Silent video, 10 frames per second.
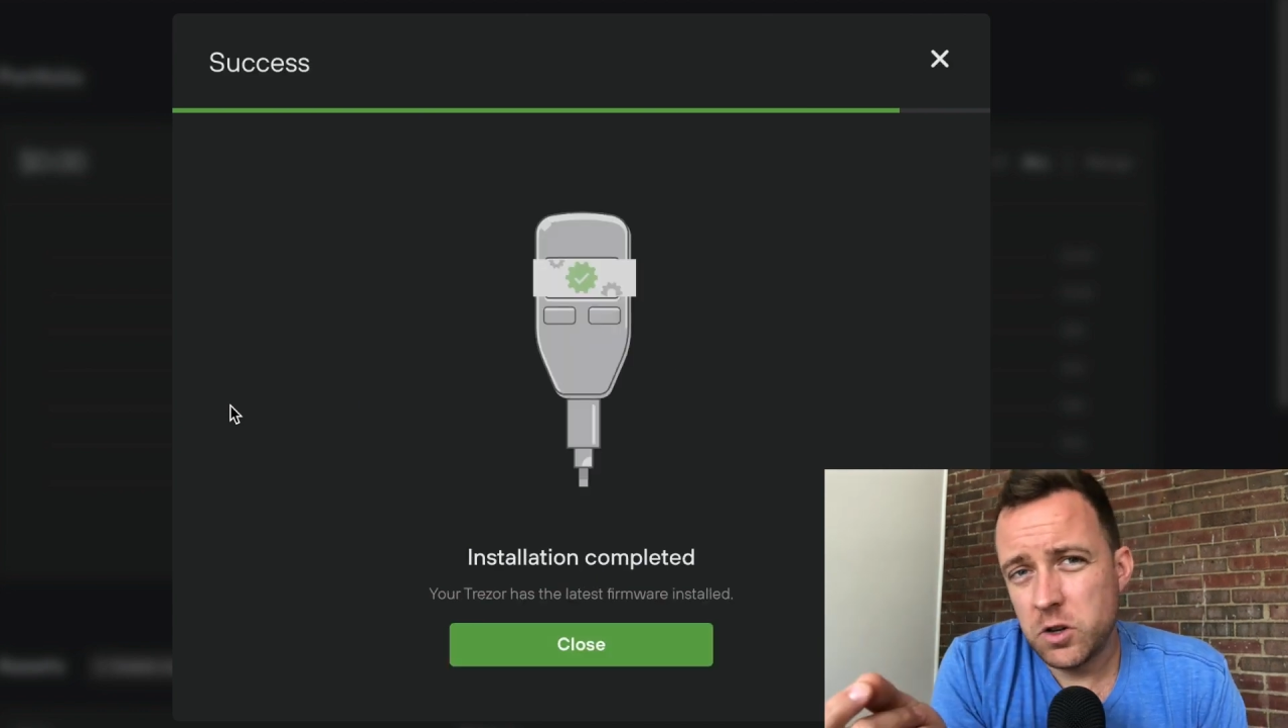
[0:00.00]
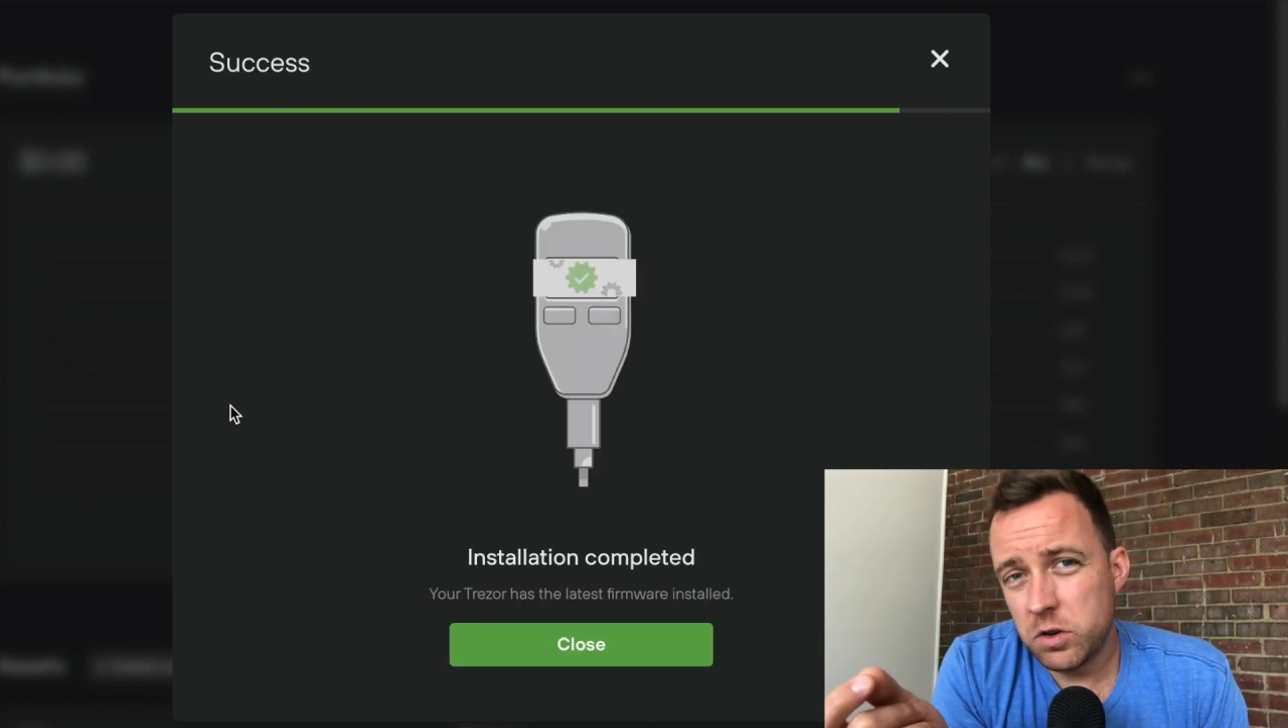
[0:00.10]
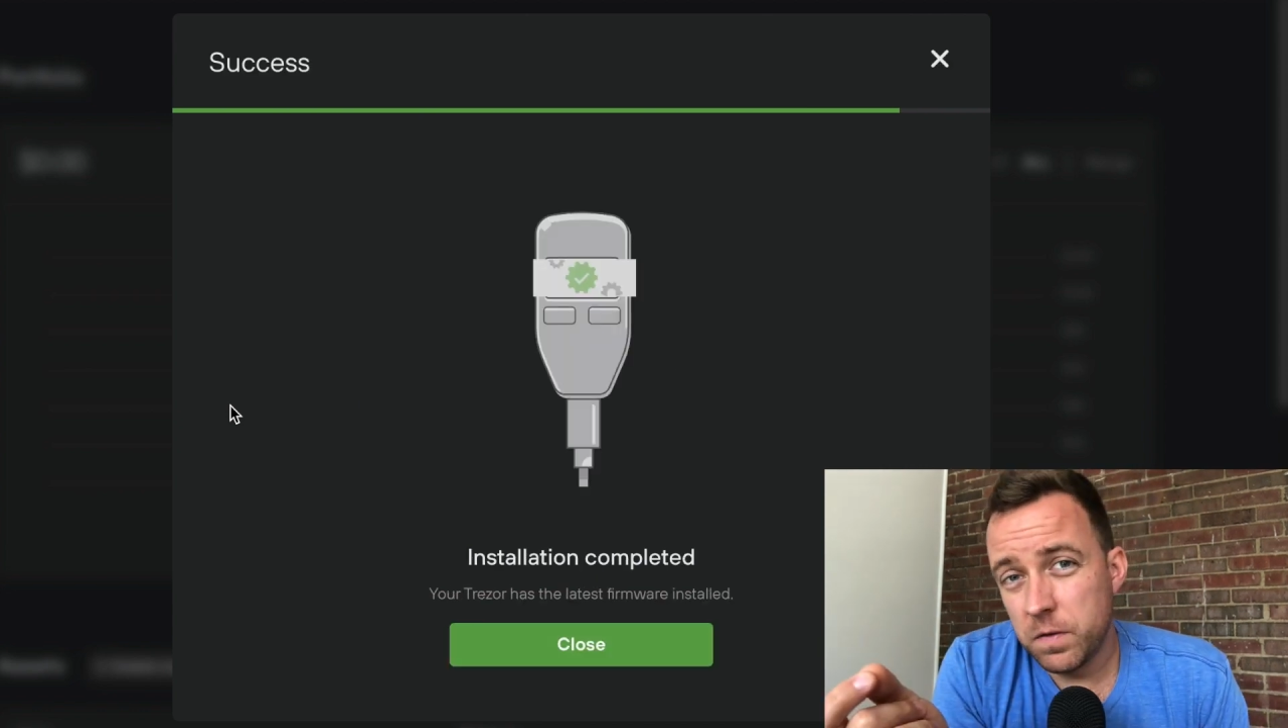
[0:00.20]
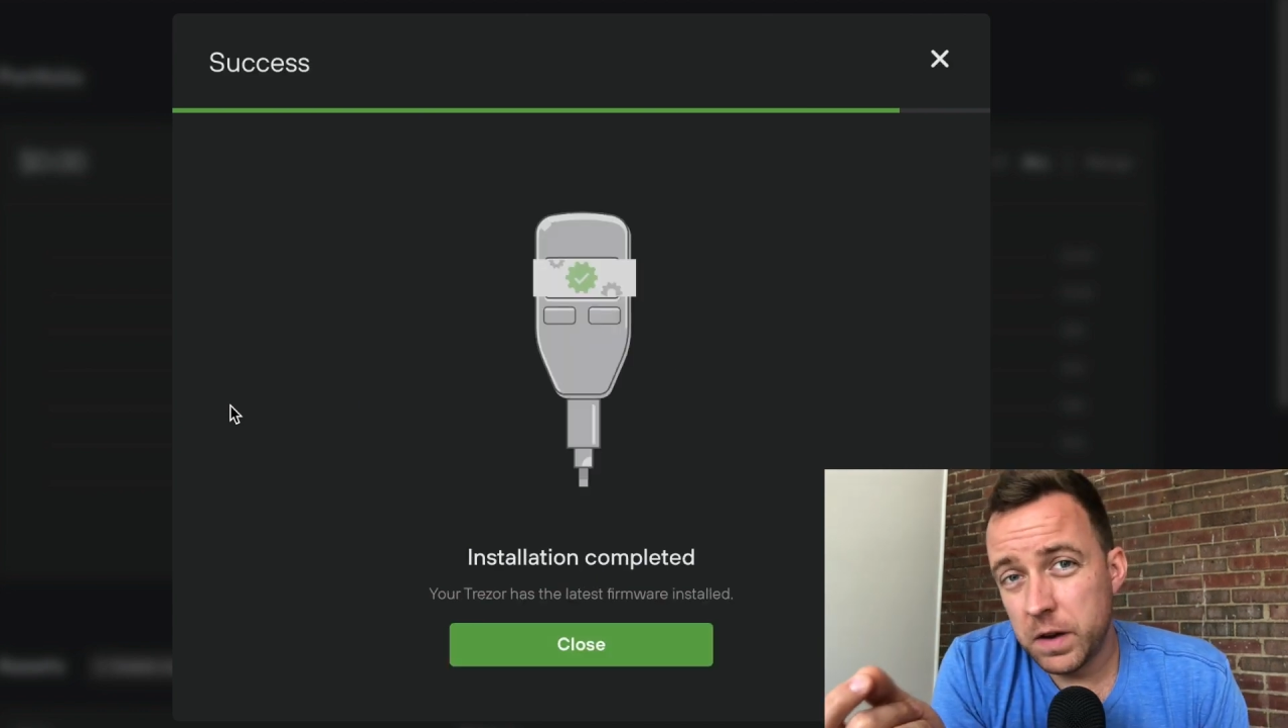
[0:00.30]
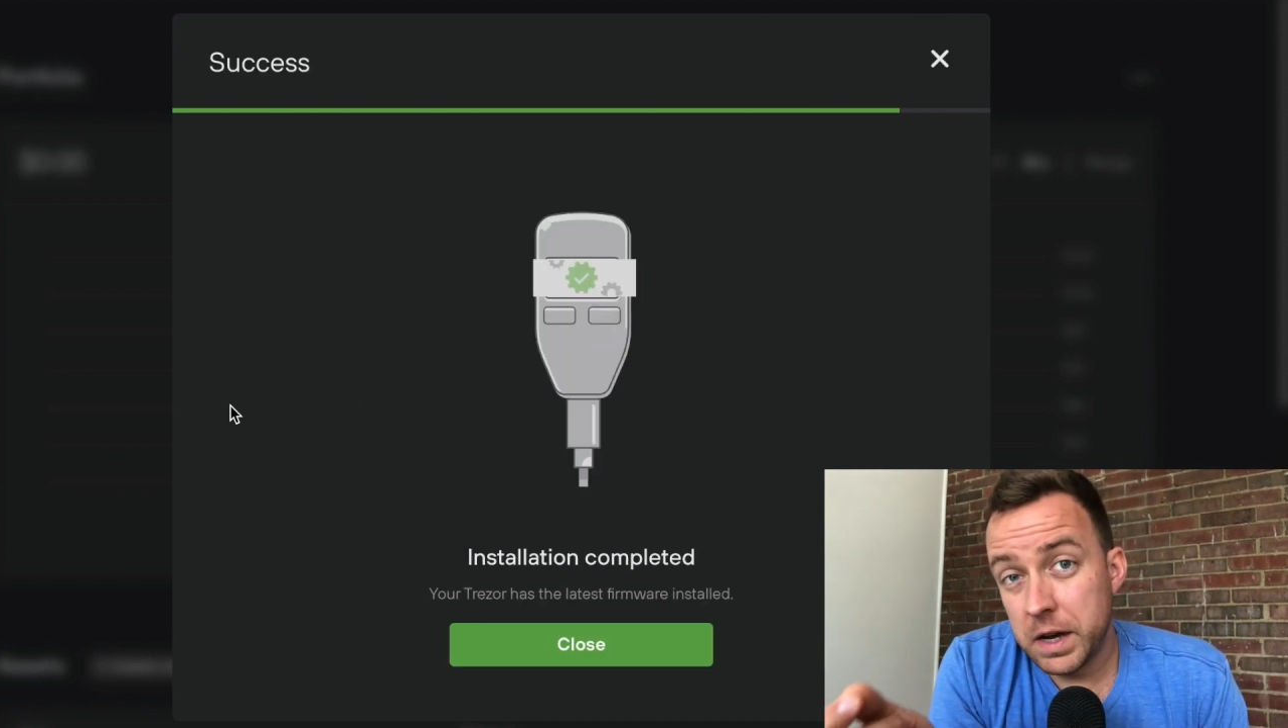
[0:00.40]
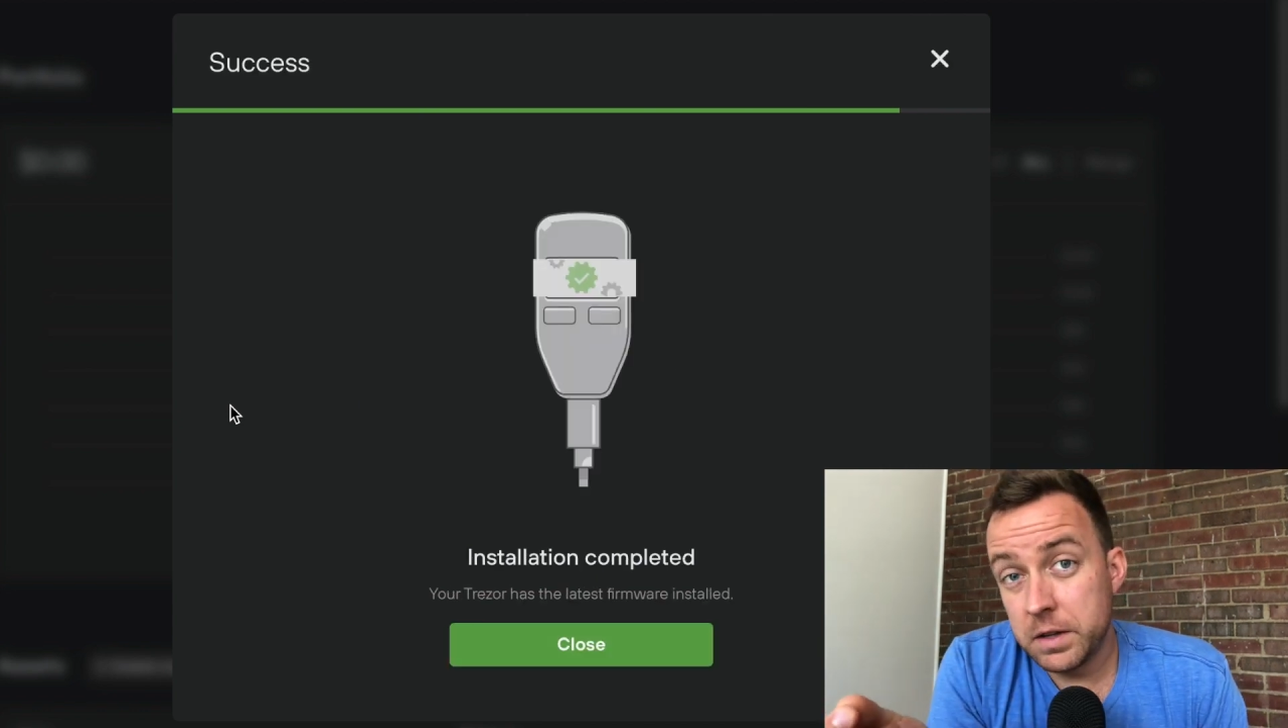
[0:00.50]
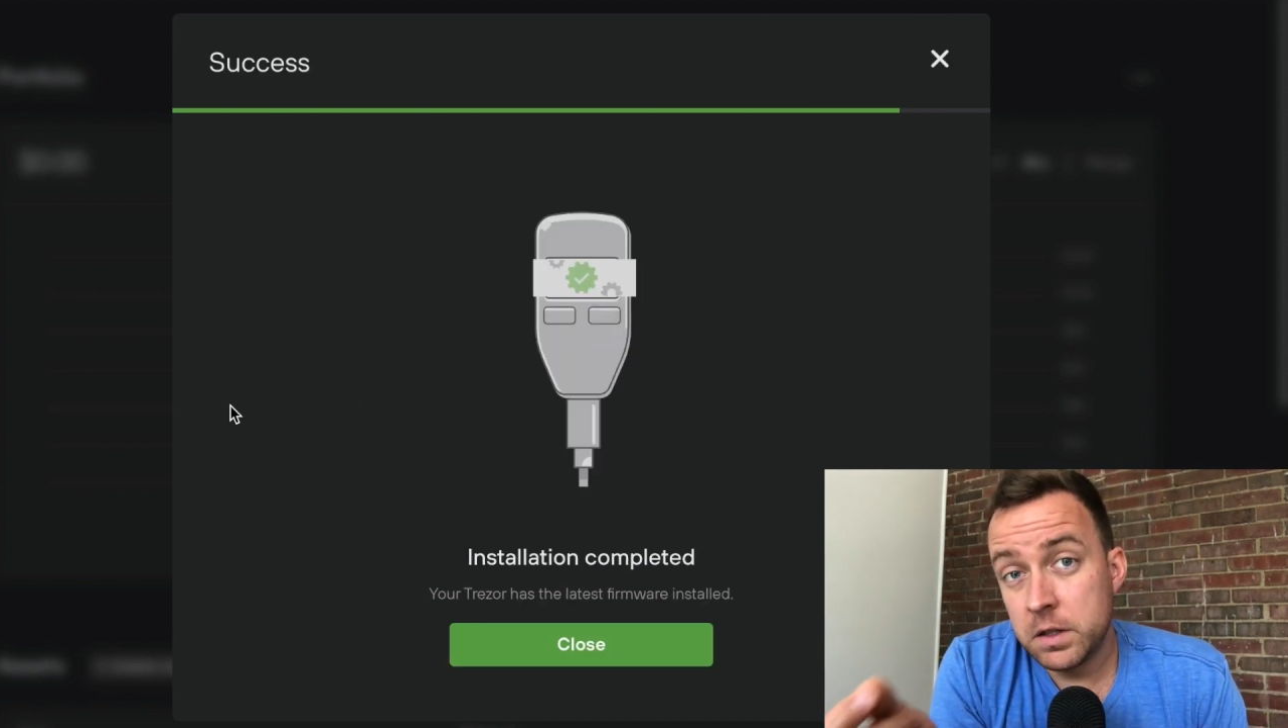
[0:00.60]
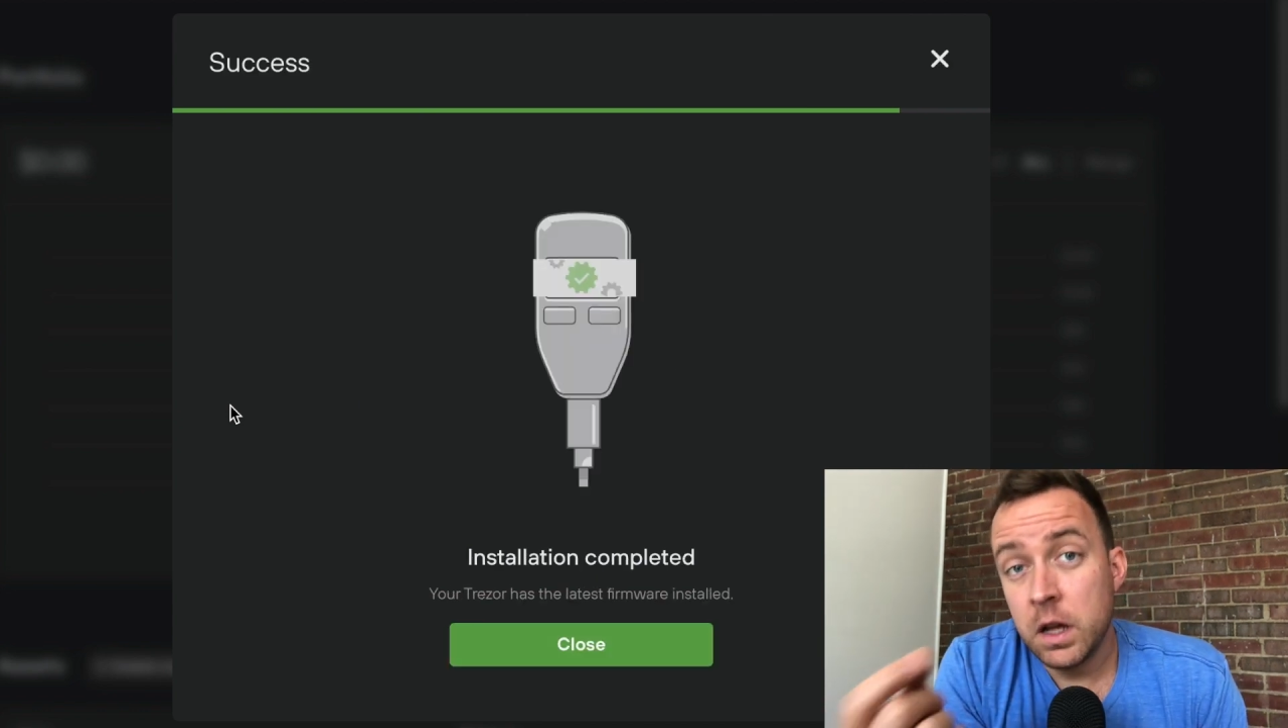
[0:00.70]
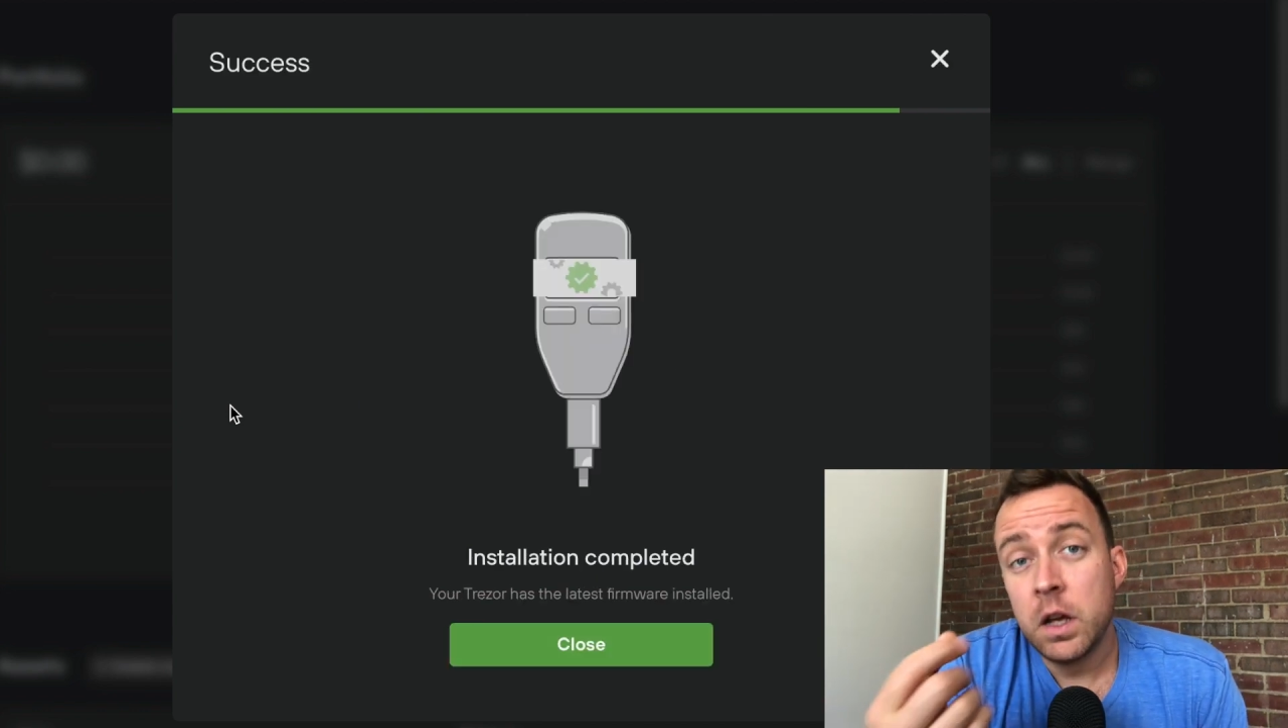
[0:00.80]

your device,